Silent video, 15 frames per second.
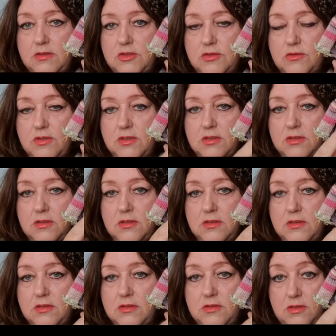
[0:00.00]
to the
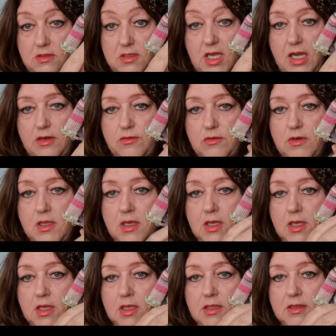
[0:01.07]
down,
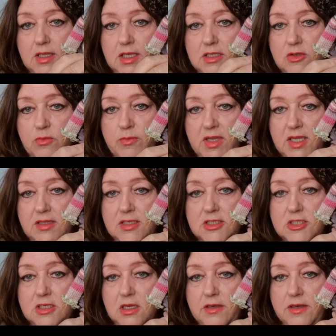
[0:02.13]
then you make
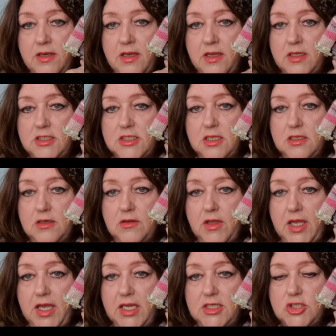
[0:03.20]
this nice little
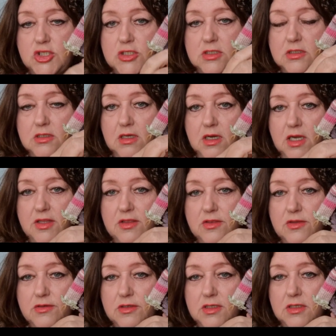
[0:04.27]
edge. I
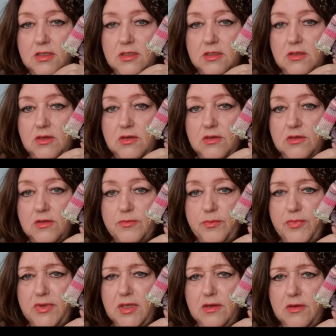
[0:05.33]
thought it called
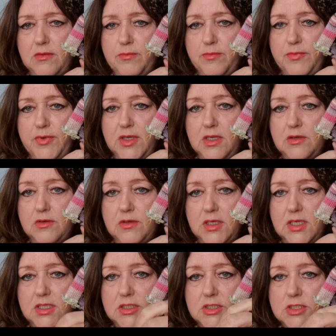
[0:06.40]
picot
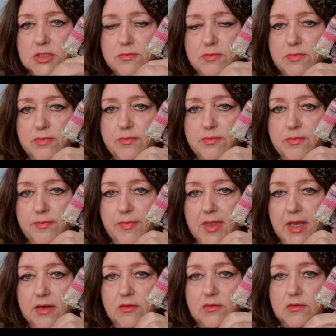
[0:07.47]
edge.
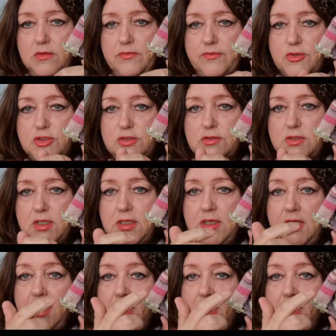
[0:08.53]
I don't know for sure.